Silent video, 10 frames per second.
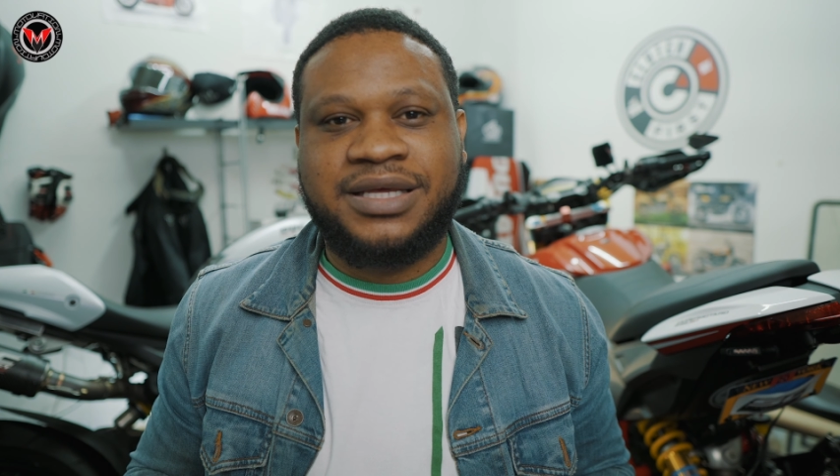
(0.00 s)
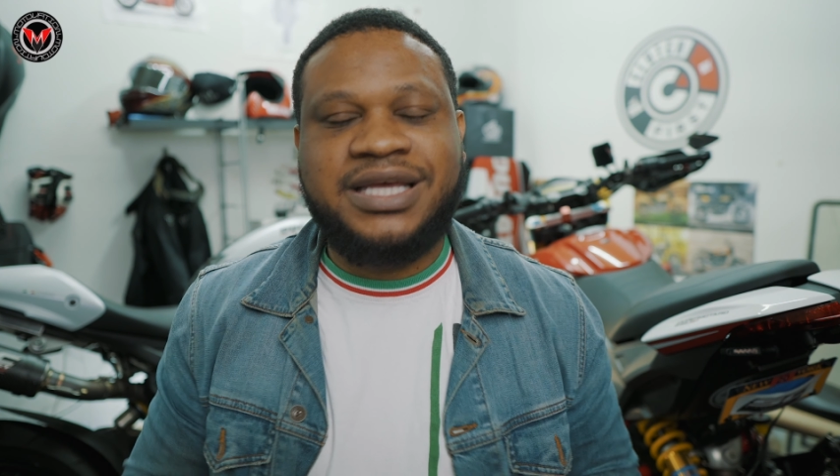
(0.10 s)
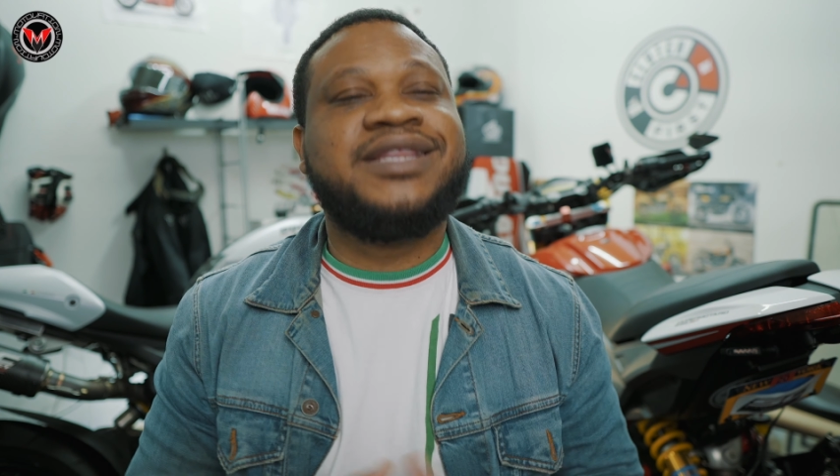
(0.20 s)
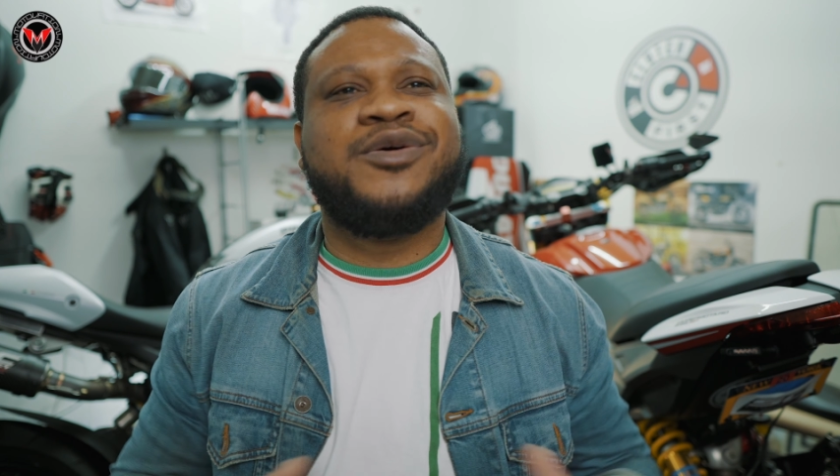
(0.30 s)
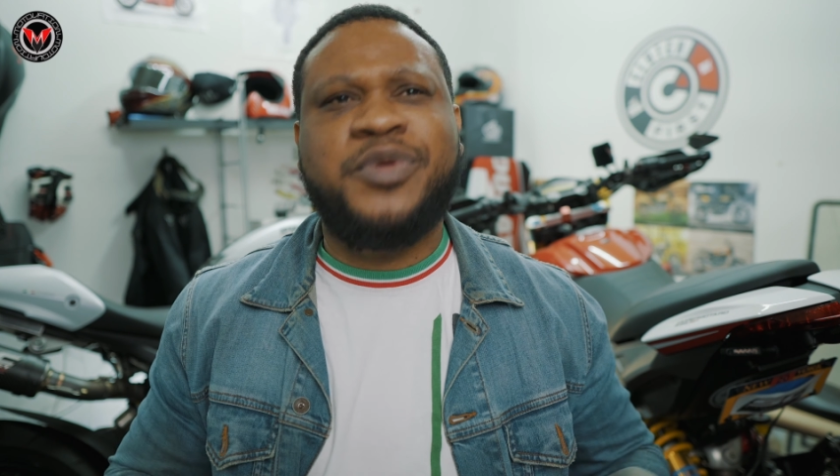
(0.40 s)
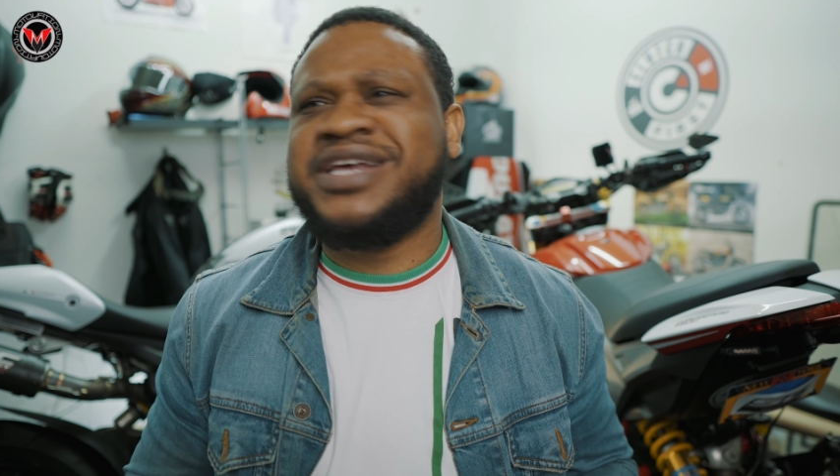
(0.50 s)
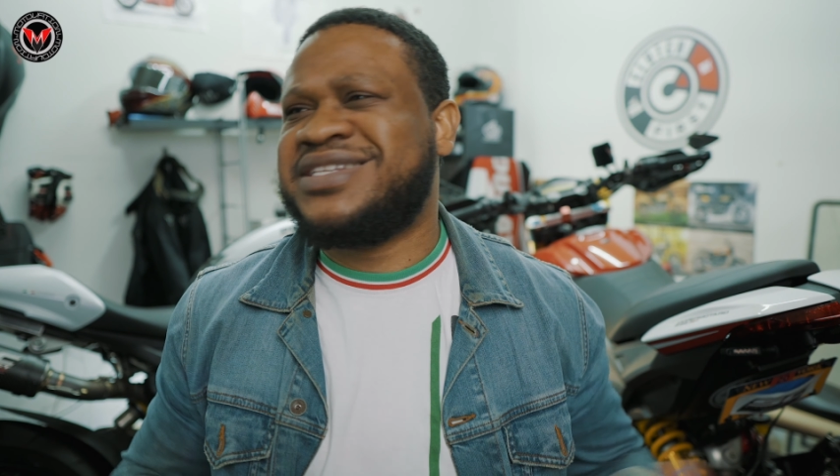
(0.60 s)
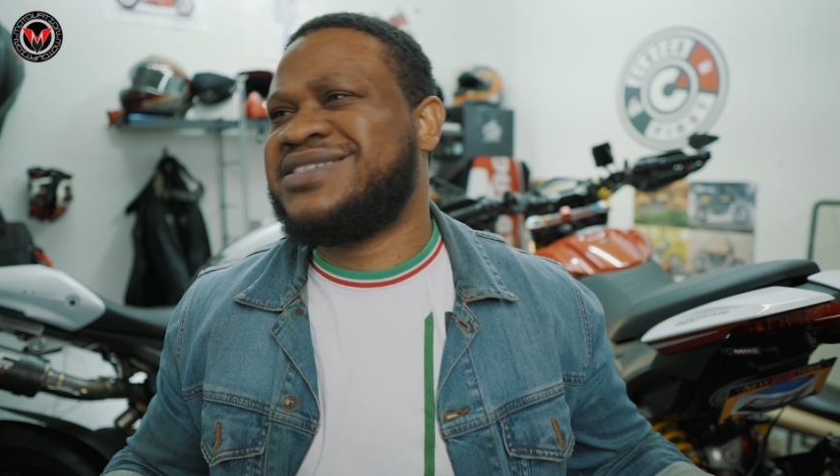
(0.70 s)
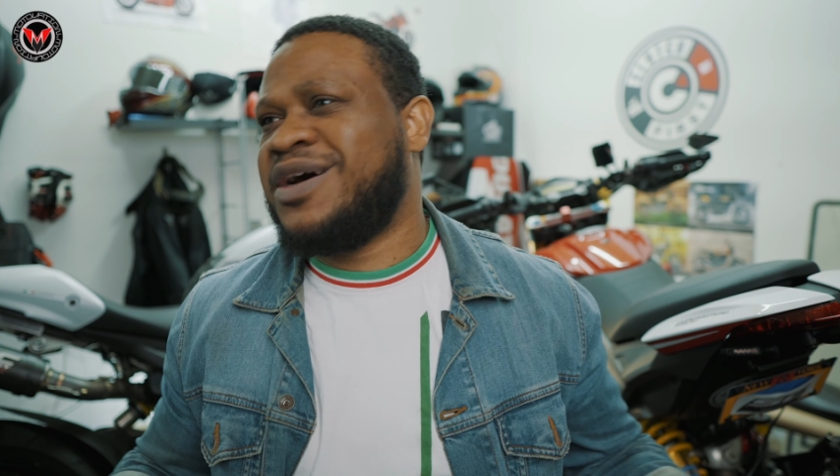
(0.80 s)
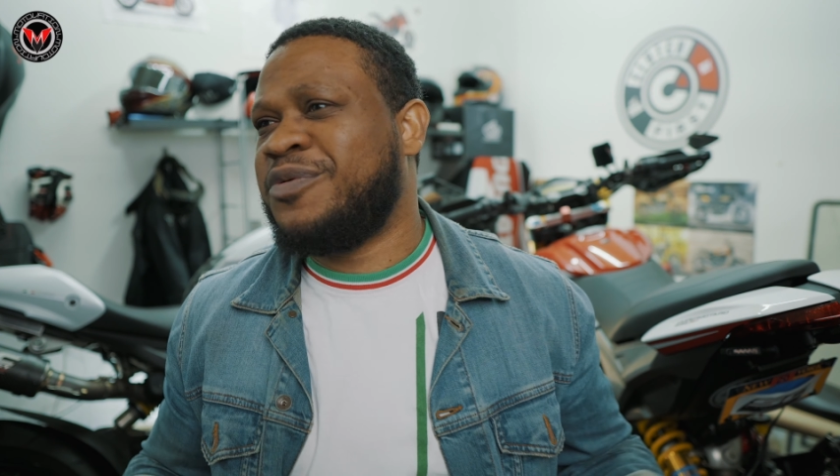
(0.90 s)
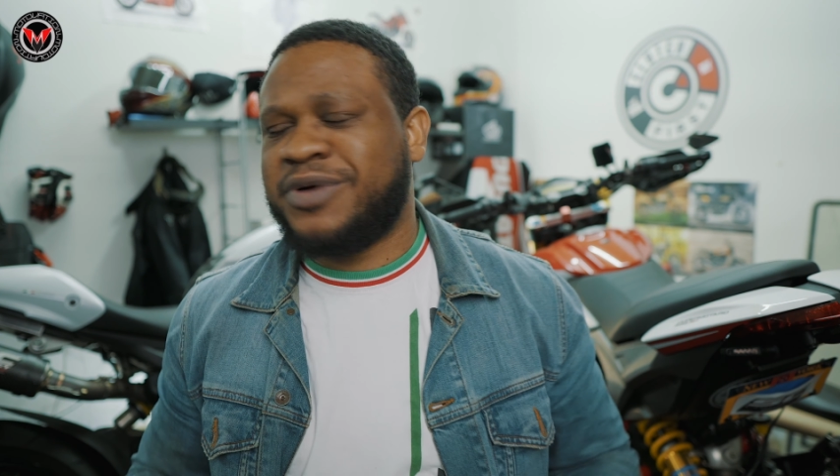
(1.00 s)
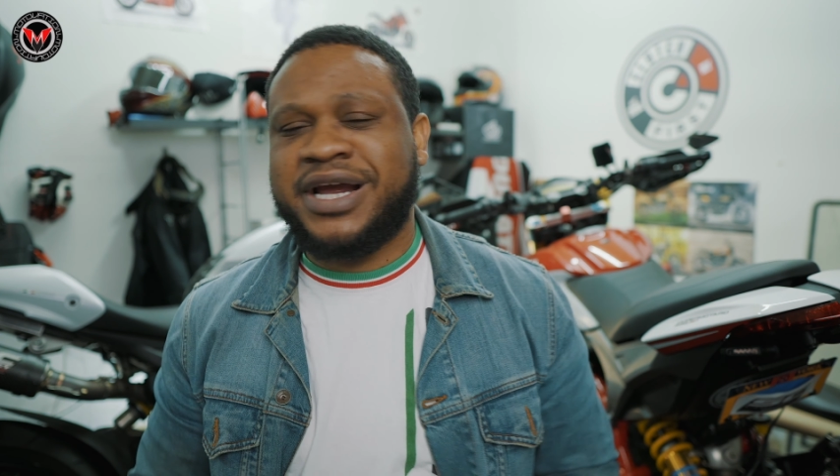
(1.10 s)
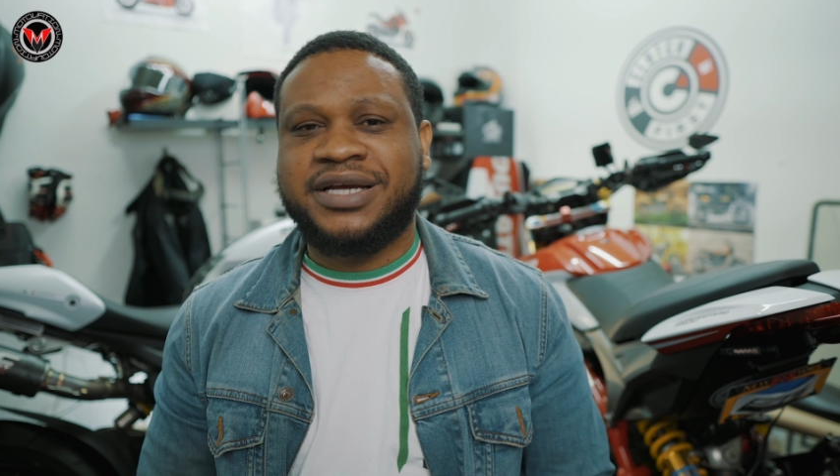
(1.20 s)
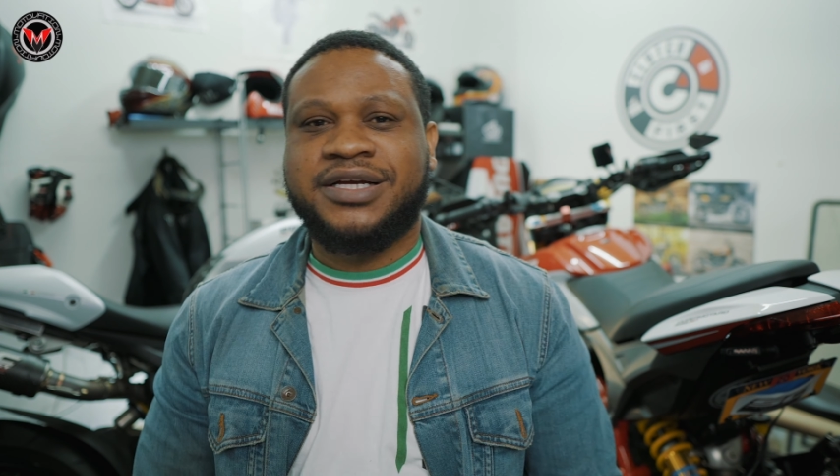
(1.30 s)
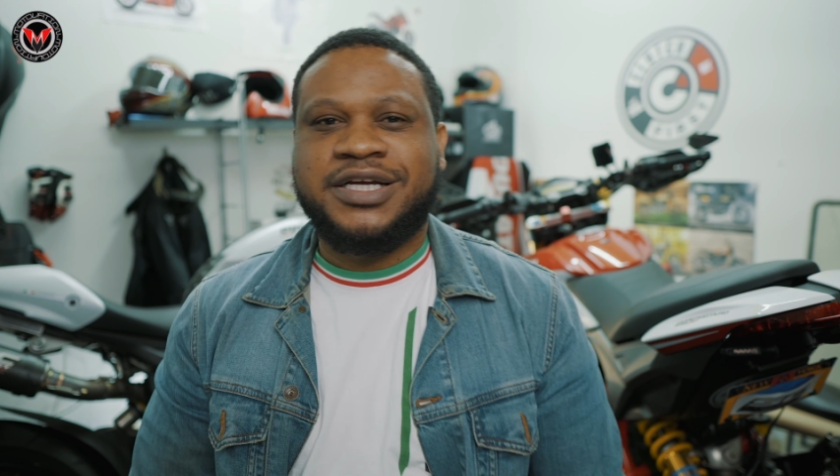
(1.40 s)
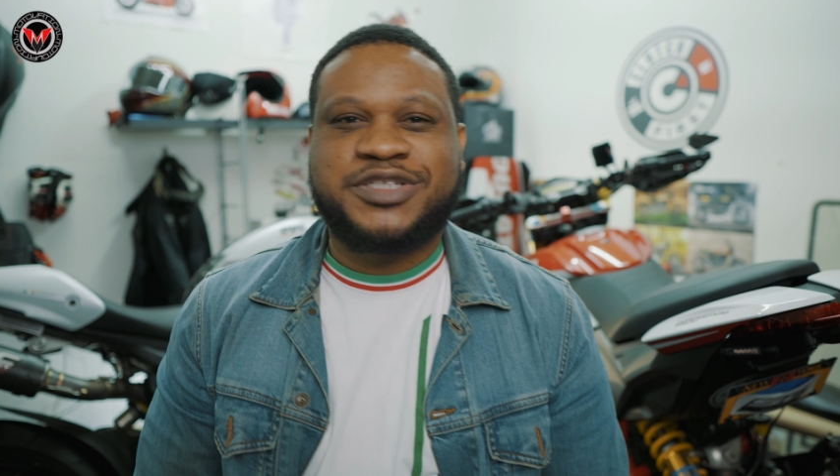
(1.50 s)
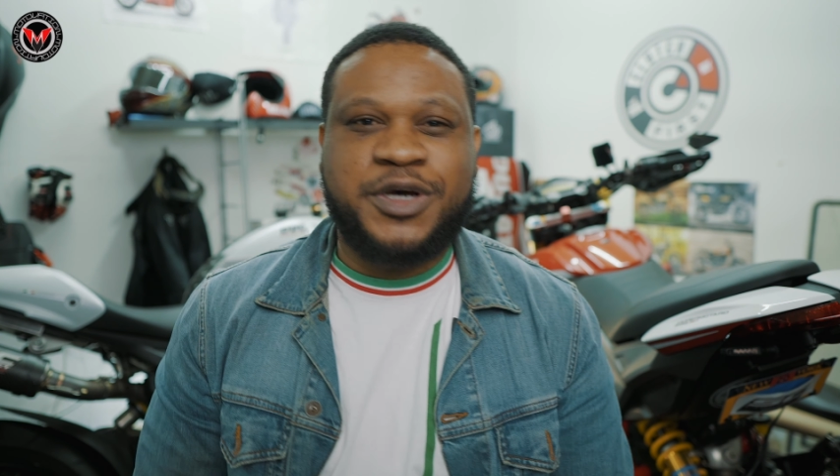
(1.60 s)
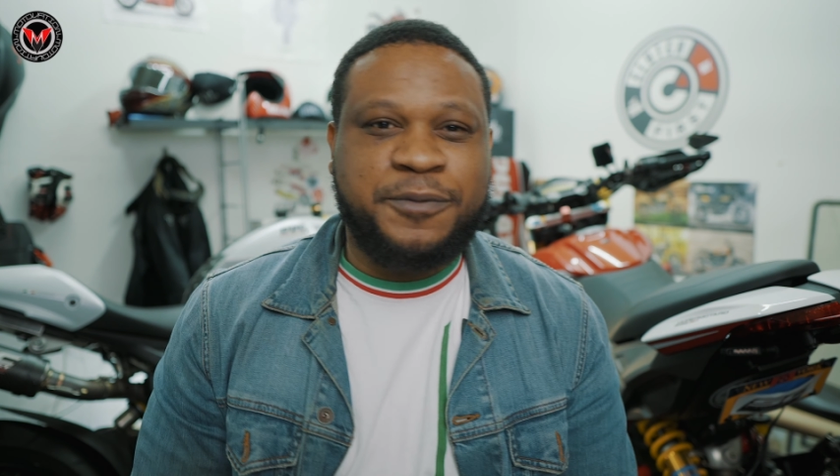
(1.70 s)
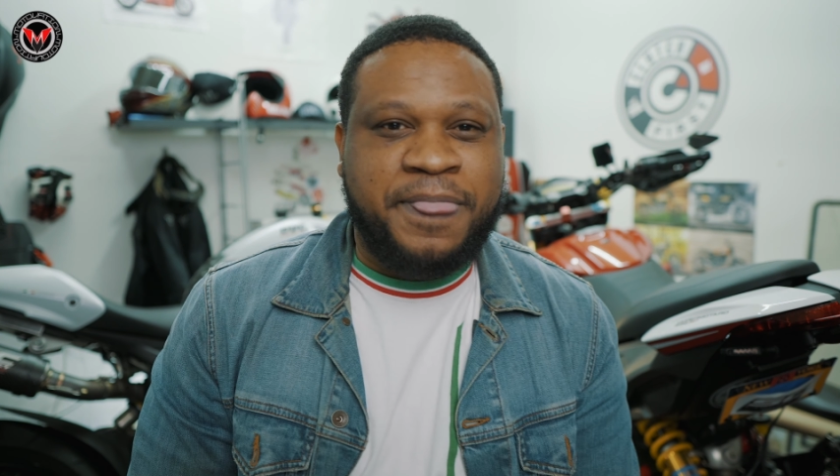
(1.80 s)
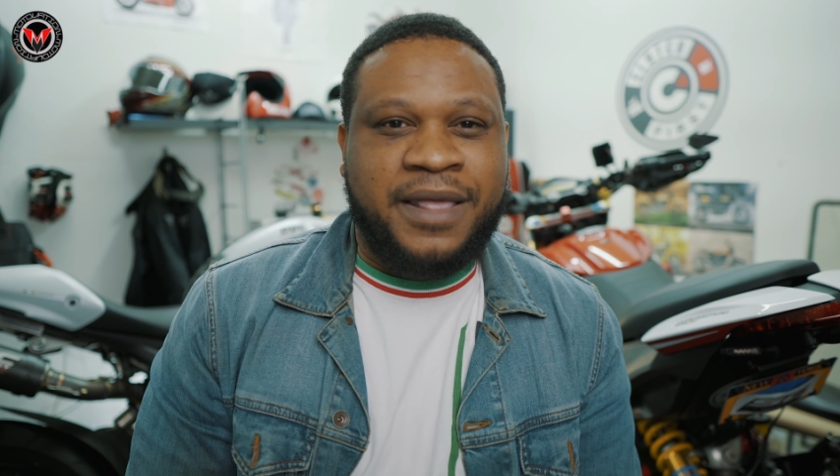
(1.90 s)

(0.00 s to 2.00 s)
Either way, it's dope, right? So